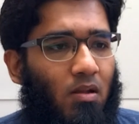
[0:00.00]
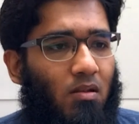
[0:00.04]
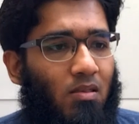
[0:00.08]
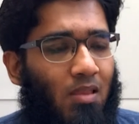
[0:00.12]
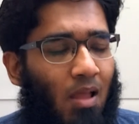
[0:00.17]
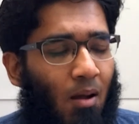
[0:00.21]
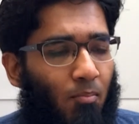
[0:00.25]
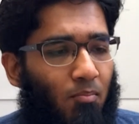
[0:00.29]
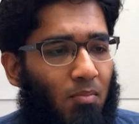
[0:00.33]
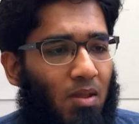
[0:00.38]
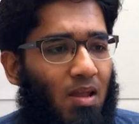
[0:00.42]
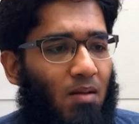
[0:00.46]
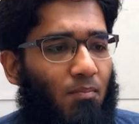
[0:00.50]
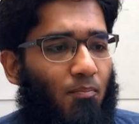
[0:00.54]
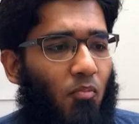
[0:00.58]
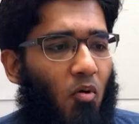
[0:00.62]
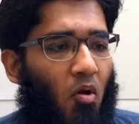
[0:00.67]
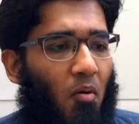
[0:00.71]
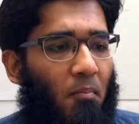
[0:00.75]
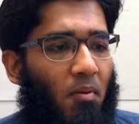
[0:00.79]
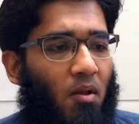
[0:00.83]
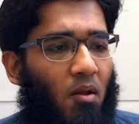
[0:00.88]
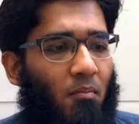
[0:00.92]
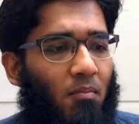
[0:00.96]
The main
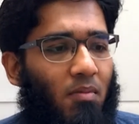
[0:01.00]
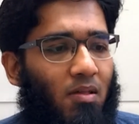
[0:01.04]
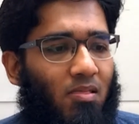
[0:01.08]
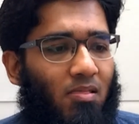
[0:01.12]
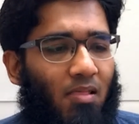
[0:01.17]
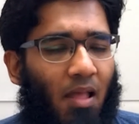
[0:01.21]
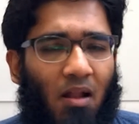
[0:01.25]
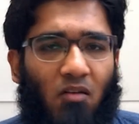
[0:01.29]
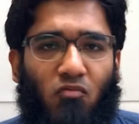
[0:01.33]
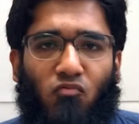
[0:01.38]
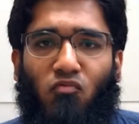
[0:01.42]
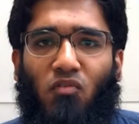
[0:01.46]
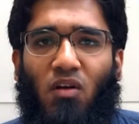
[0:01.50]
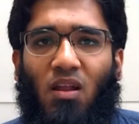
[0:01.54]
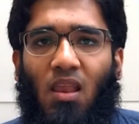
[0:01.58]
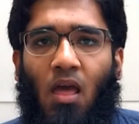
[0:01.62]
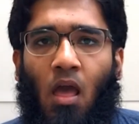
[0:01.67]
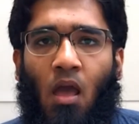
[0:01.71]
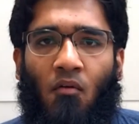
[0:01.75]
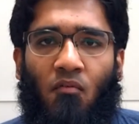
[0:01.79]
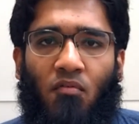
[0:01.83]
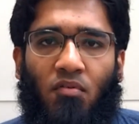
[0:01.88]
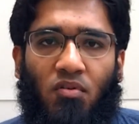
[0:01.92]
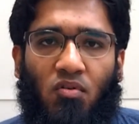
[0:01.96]
problem is that
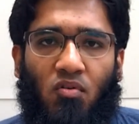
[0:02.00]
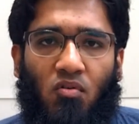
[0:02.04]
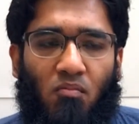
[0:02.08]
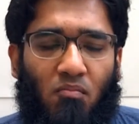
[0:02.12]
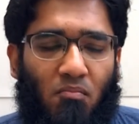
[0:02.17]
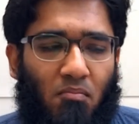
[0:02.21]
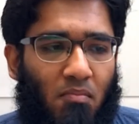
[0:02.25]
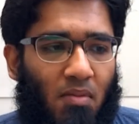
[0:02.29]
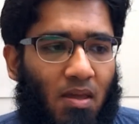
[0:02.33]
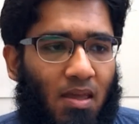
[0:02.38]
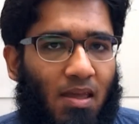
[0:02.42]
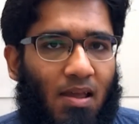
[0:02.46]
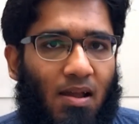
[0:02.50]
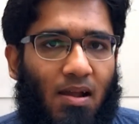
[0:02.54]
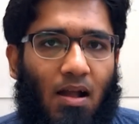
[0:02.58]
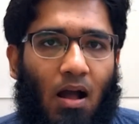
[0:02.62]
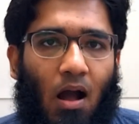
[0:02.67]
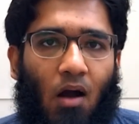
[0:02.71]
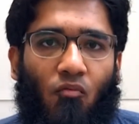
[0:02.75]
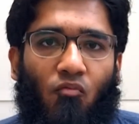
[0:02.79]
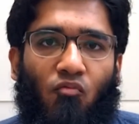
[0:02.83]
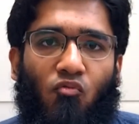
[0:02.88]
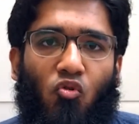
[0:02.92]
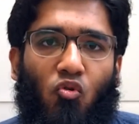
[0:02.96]
whenever you make
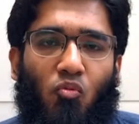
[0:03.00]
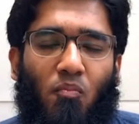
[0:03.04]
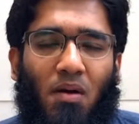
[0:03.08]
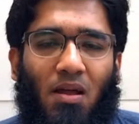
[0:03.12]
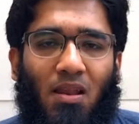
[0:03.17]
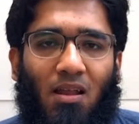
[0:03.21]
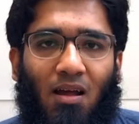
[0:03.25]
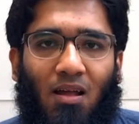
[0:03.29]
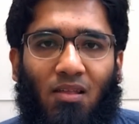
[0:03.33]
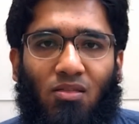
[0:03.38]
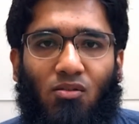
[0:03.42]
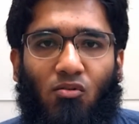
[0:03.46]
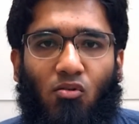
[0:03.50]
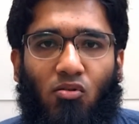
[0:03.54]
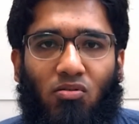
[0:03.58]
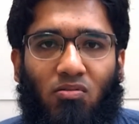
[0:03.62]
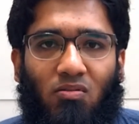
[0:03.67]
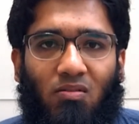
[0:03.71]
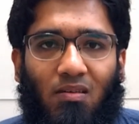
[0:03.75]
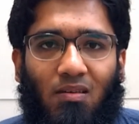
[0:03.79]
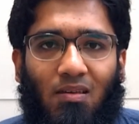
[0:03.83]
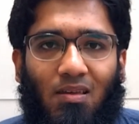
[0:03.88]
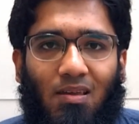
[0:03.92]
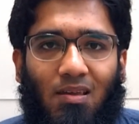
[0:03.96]
a woman as your
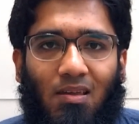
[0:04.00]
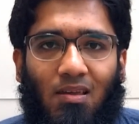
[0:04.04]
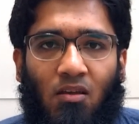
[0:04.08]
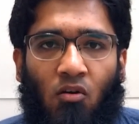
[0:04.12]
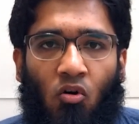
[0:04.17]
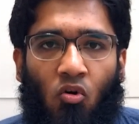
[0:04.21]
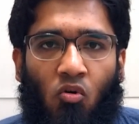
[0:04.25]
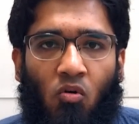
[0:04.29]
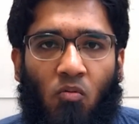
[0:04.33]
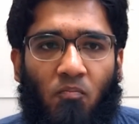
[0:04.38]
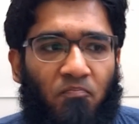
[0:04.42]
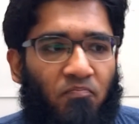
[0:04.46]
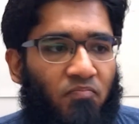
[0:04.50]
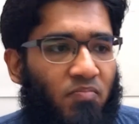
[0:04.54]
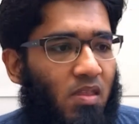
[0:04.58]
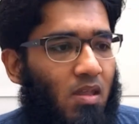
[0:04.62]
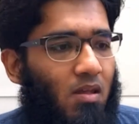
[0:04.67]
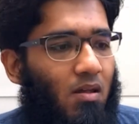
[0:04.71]
CEO,